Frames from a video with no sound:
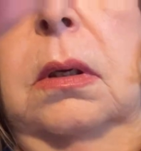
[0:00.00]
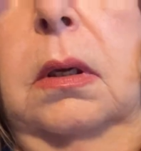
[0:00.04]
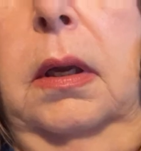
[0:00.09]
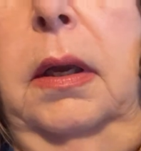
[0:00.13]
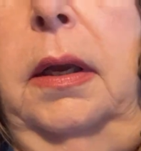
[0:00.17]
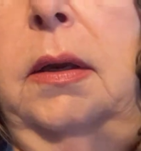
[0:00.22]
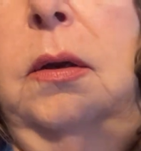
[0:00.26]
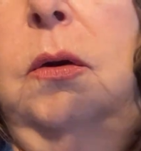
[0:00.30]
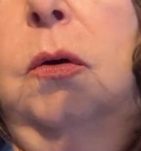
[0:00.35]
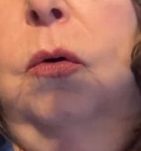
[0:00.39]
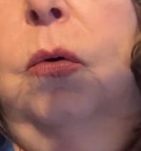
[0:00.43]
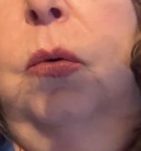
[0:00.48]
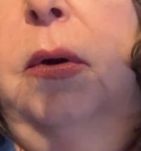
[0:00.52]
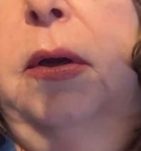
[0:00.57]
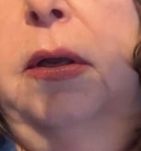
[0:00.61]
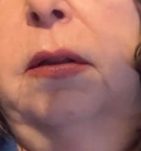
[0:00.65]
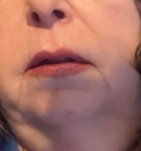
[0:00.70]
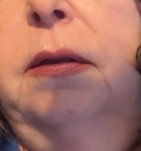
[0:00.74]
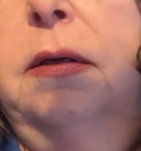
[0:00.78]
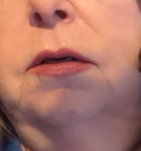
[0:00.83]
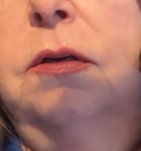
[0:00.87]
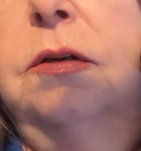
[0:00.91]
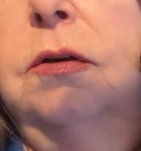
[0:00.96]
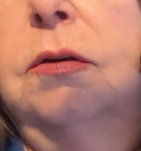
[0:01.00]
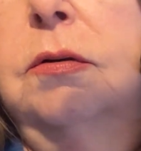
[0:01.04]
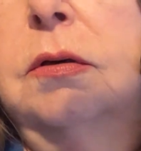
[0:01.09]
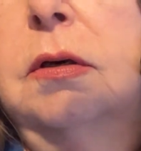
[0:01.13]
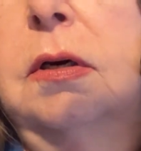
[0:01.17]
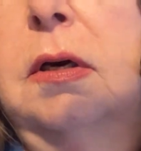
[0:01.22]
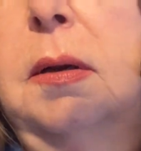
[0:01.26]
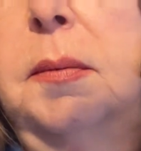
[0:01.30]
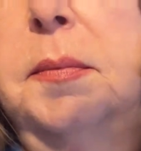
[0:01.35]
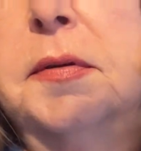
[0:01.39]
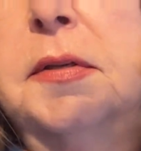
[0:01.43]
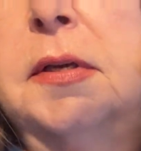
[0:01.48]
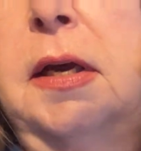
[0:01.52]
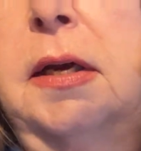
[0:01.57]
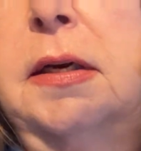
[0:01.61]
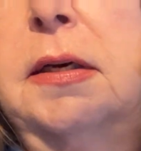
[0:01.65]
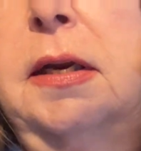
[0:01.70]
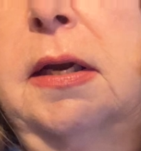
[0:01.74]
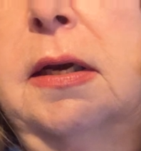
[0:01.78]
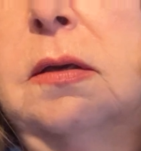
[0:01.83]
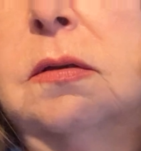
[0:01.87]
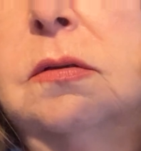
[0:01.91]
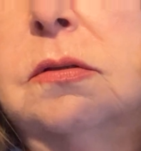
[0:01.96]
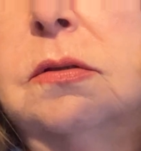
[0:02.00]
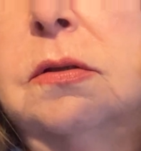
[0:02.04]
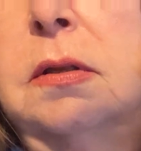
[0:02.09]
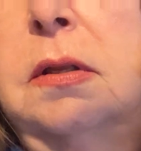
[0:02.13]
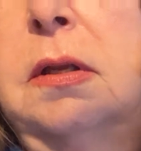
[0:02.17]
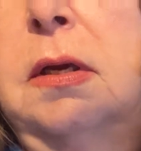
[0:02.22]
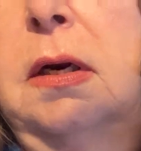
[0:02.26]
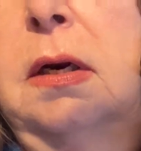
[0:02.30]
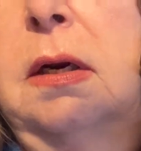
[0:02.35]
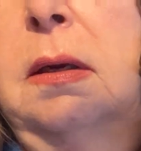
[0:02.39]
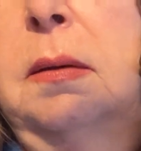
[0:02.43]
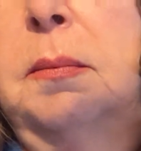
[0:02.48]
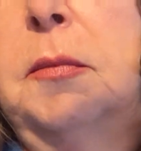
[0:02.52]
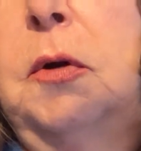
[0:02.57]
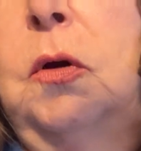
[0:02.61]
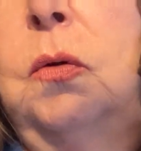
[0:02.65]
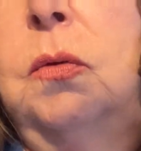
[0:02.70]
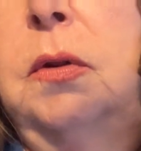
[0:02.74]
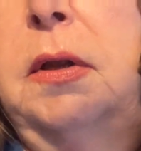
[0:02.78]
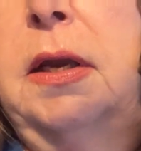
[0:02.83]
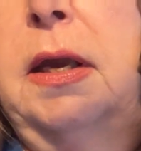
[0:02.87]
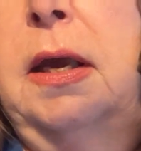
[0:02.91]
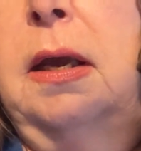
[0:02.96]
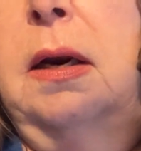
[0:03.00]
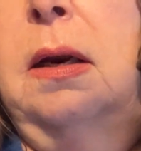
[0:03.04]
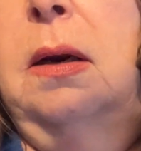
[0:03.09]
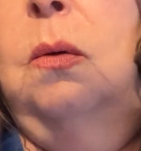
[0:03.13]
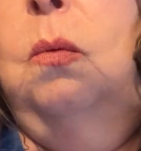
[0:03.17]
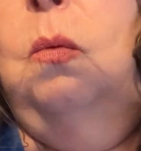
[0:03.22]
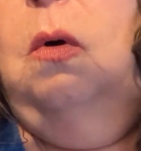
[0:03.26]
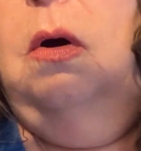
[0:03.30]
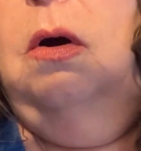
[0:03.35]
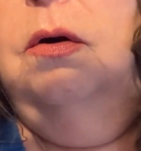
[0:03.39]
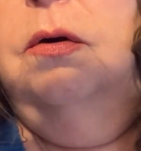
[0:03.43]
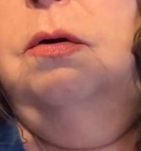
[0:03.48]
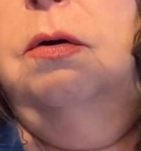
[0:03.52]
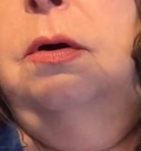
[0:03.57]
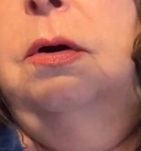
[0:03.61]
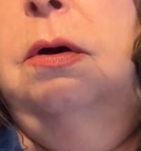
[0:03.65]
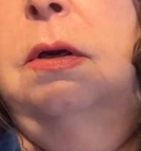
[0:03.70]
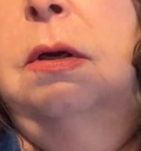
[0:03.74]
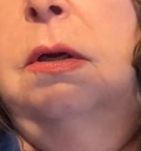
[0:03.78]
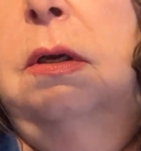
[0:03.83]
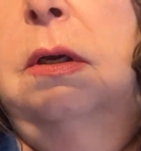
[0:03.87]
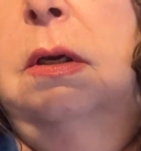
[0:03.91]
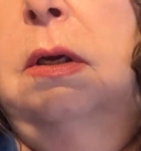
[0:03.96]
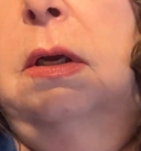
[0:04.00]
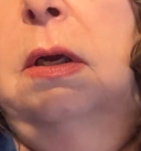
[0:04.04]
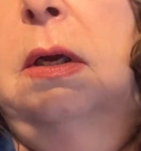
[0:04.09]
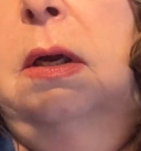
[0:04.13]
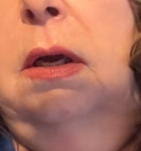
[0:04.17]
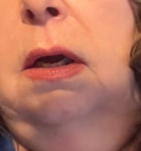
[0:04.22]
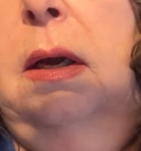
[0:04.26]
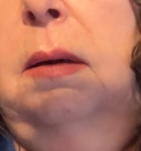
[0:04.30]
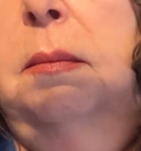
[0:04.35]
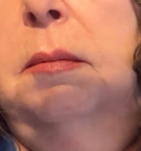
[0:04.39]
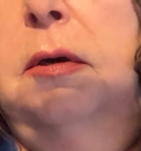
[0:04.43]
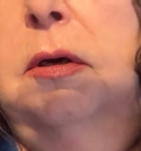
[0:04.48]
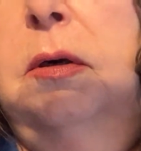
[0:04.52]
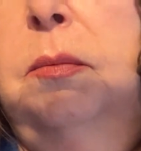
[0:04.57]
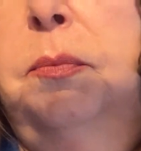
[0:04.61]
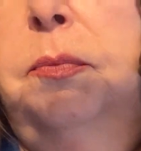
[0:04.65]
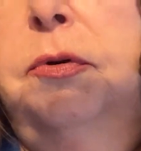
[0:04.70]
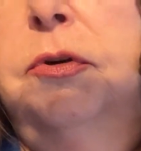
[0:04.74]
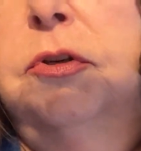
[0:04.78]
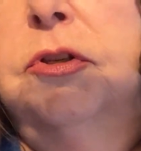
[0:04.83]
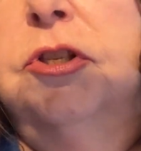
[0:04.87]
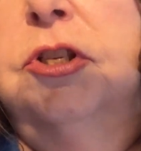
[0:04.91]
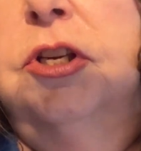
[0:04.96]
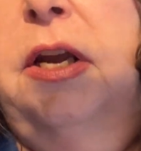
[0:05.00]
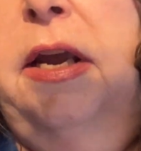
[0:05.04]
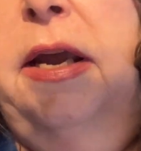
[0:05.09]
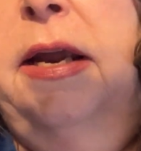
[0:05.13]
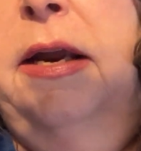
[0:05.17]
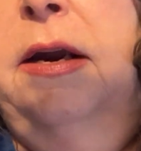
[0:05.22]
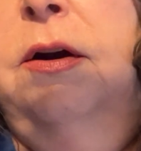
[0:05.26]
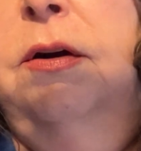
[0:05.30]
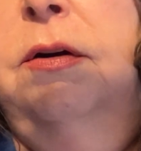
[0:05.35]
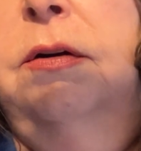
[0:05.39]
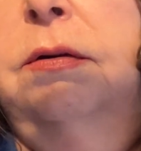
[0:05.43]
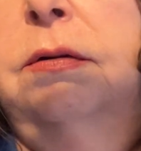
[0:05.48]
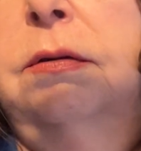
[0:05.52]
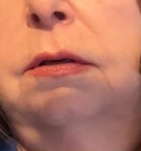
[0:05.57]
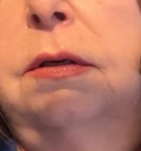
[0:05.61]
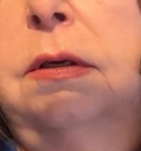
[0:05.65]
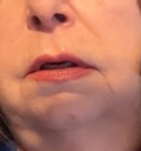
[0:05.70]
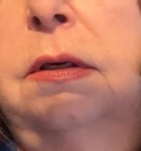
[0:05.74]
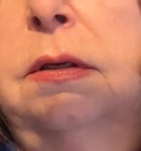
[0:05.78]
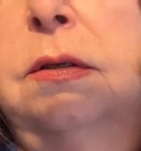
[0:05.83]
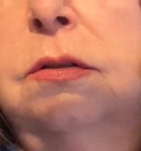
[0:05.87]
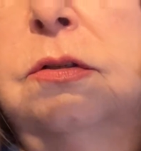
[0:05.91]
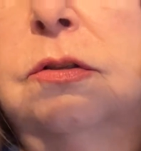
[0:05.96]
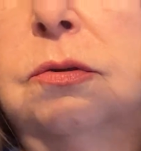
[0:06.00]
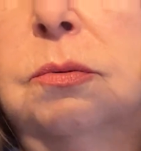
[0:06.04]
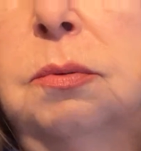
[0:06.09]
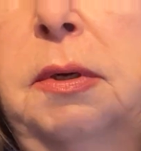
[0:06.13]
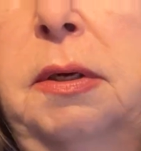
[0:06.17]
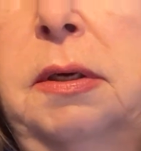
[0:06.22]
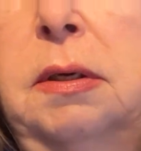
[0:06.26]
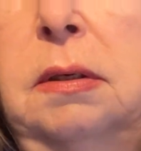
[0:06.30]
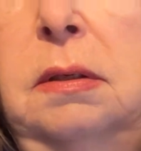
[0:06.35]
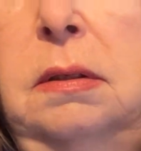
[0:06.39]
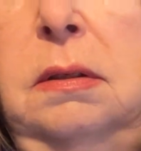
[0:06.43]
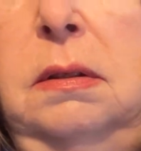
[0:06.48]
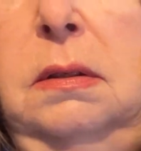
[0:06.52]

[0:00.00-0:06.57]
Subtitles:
and quickly turn it upside down so that I'm only getting water. I'm going to push air into it